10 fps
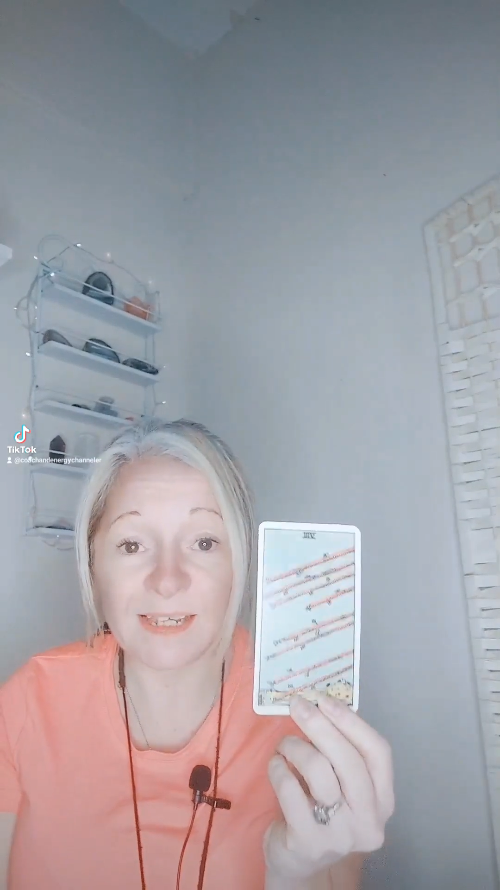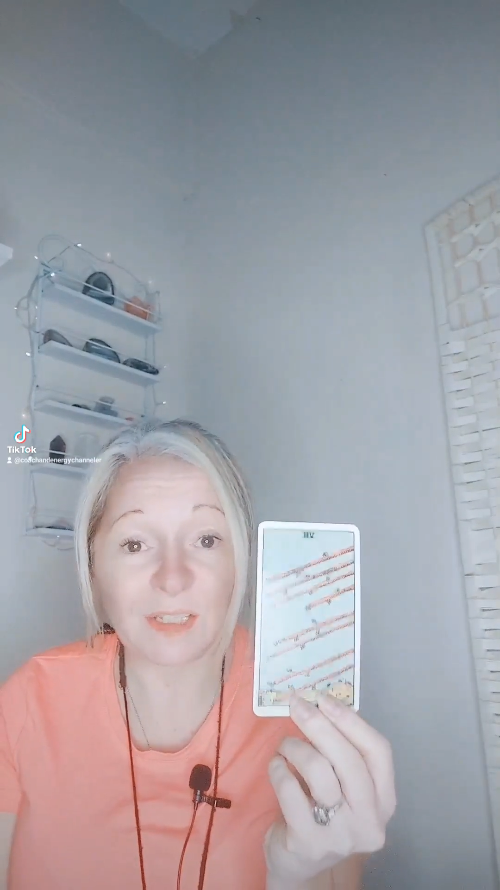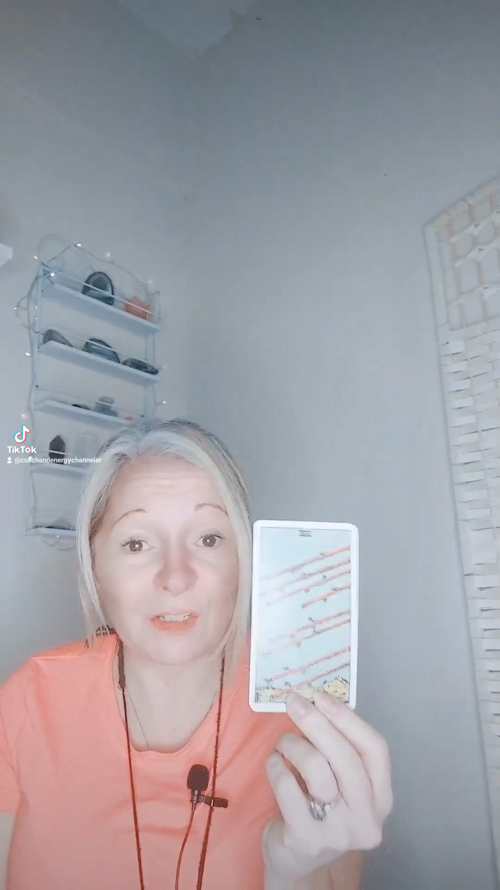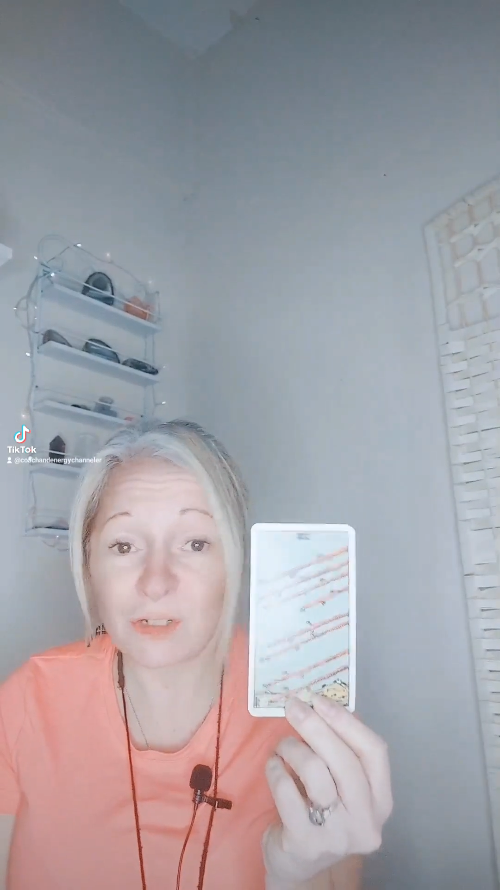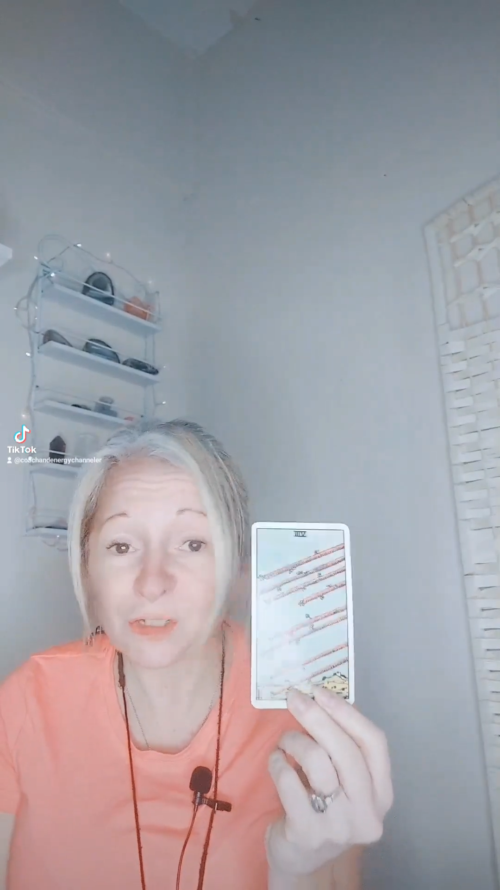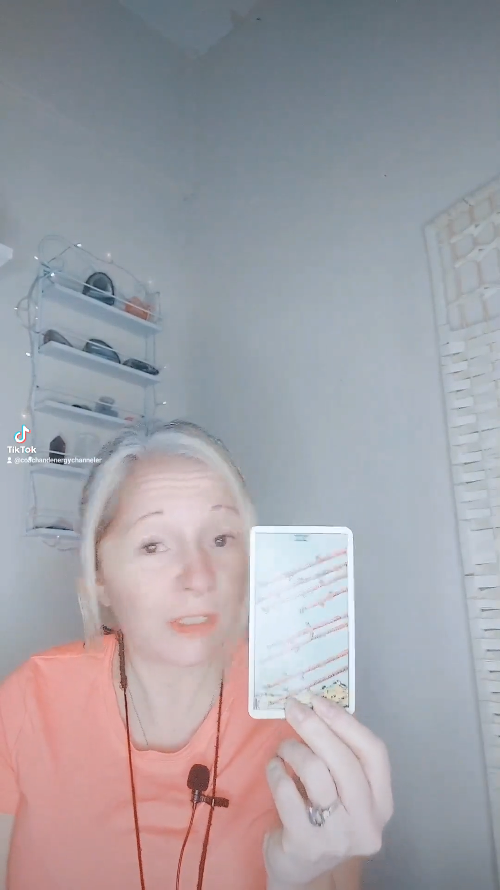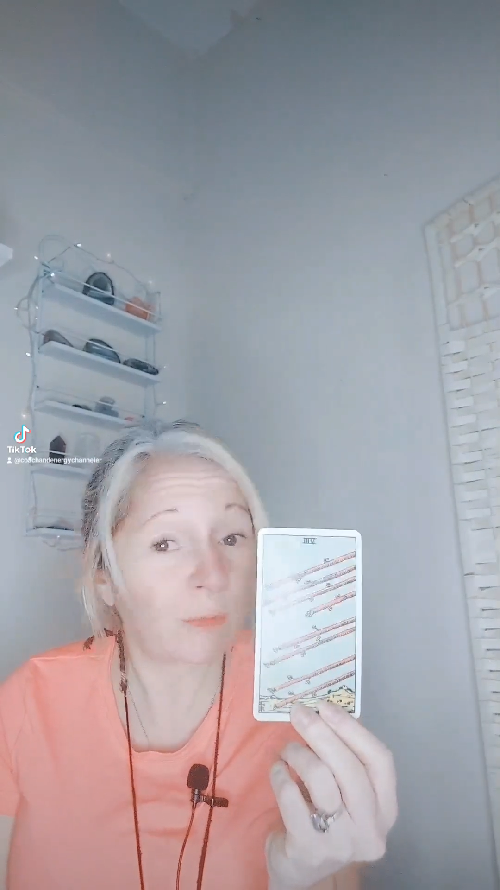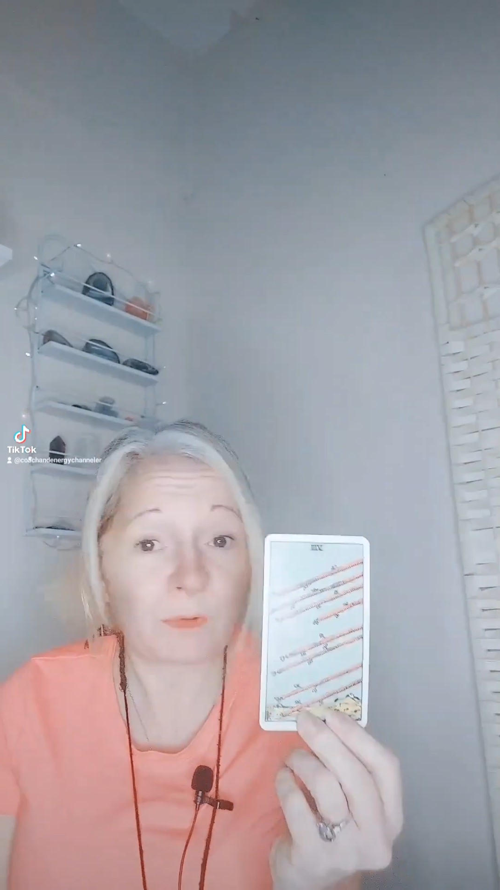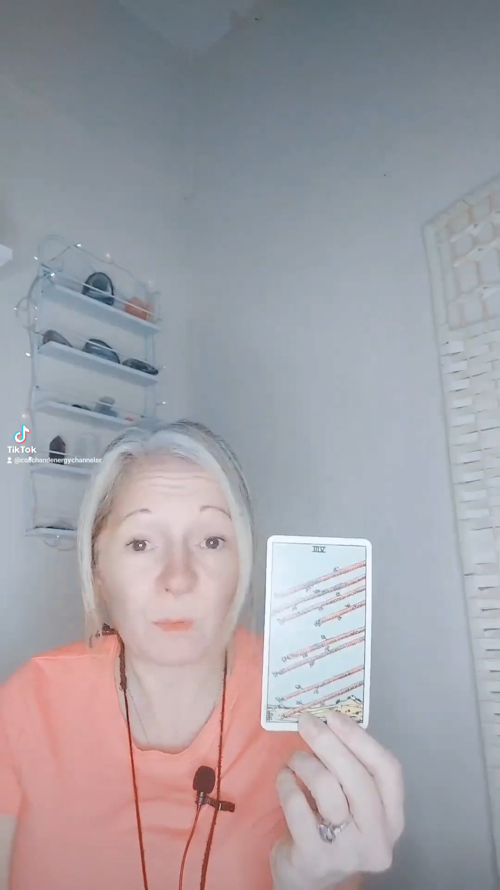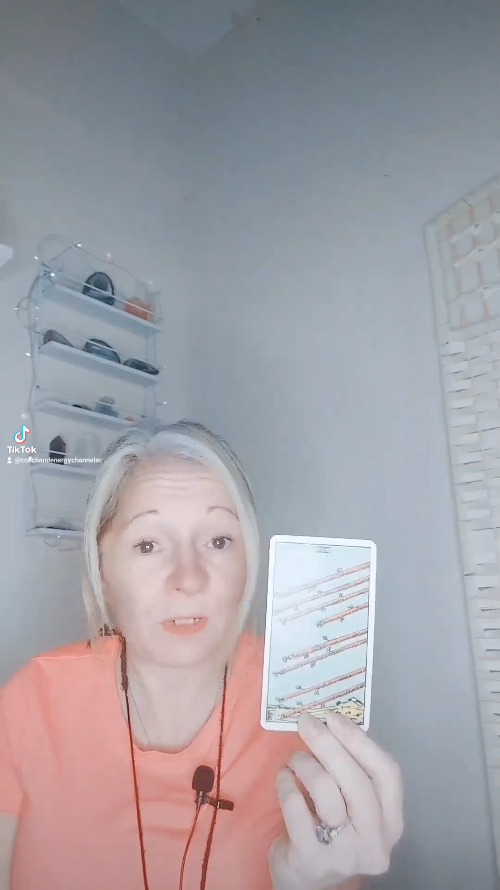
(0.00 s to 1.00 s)
and you just
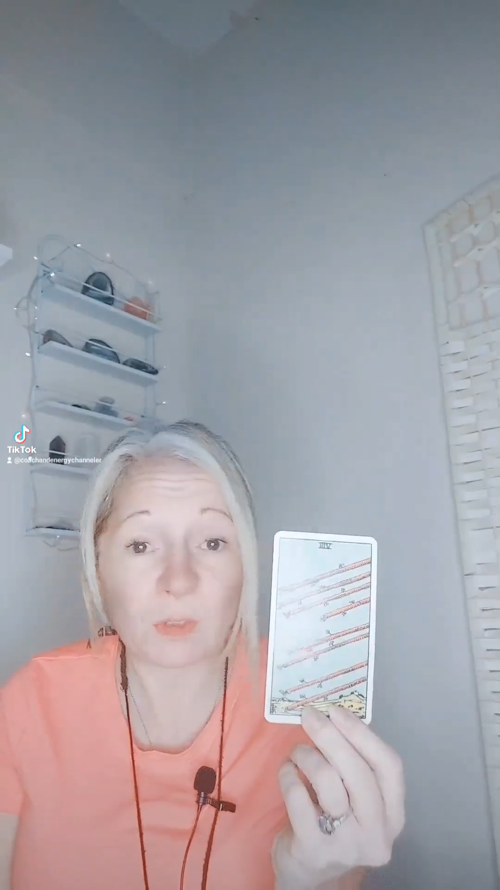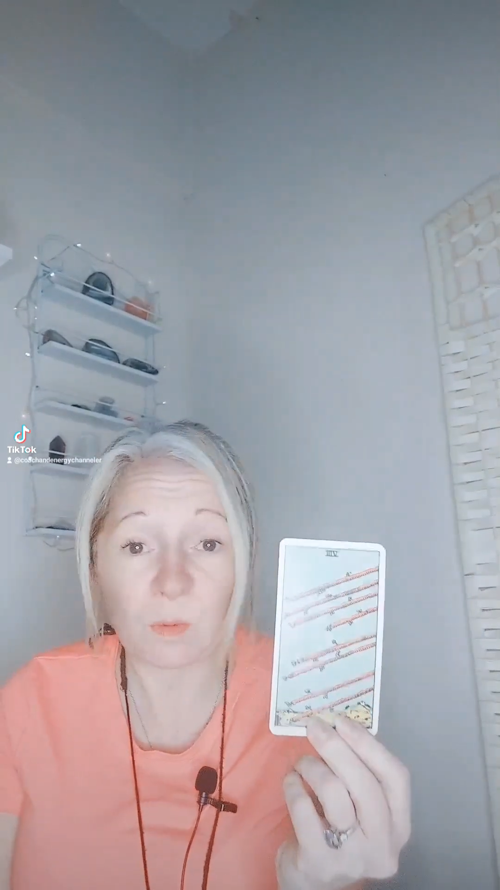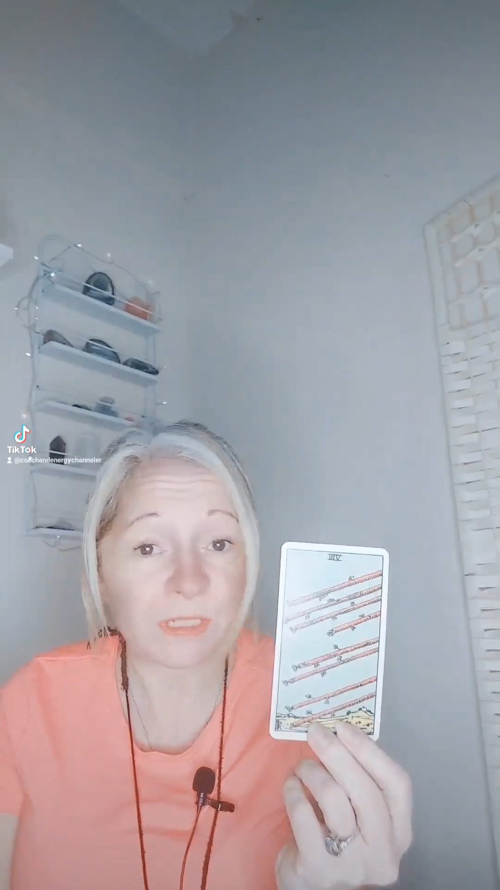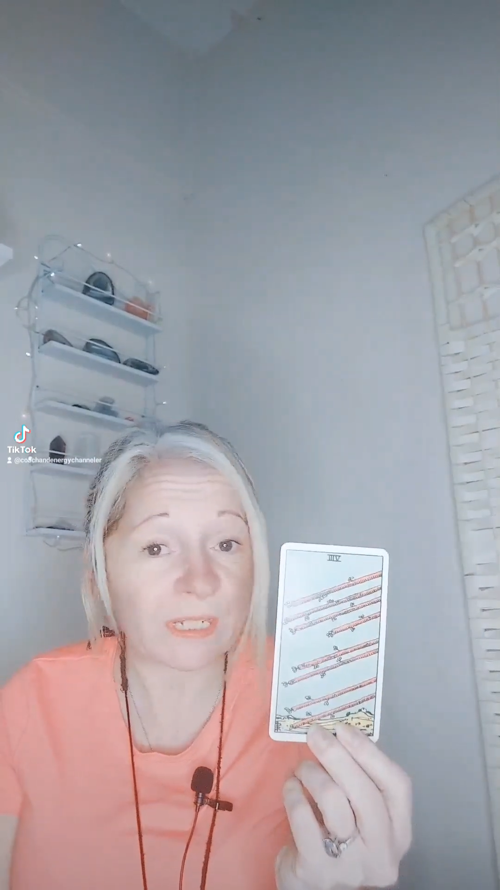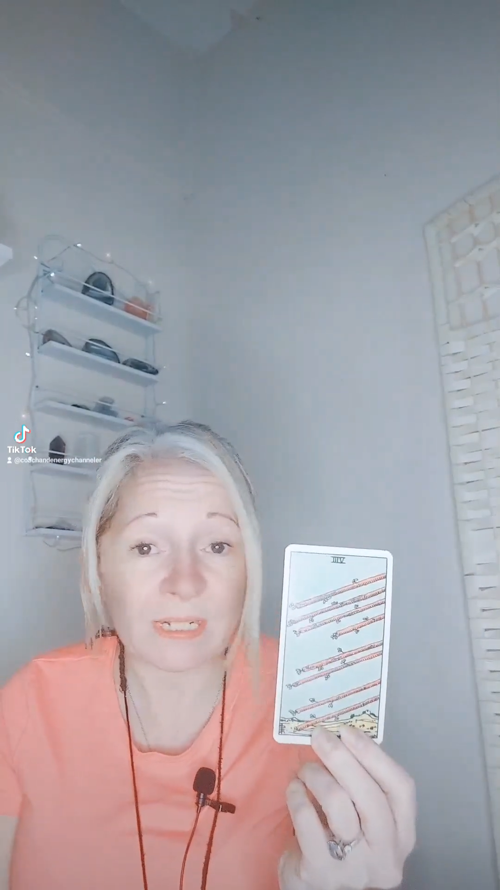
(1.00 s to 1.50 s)
don't know which one's